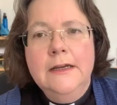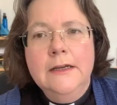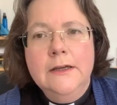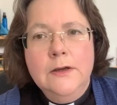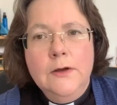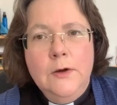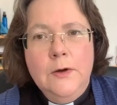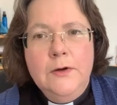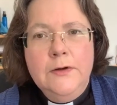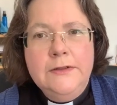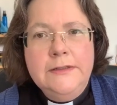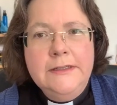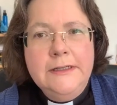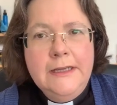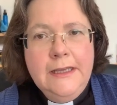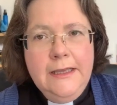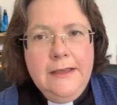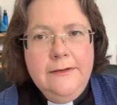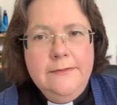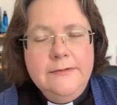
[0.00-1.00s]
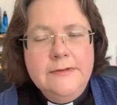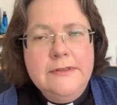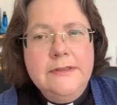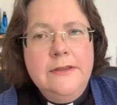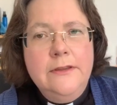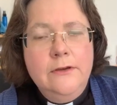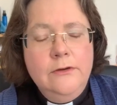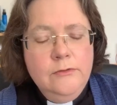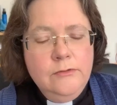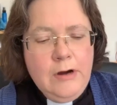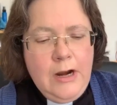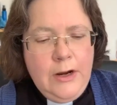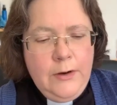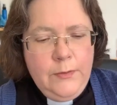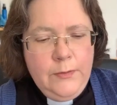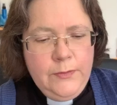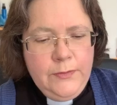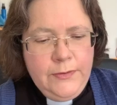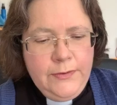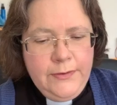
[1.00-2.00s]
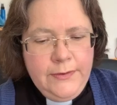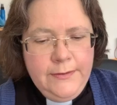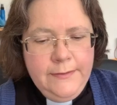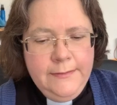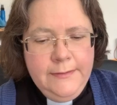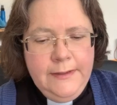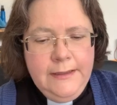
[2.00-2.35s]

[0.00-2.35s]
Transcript: God gives the growth,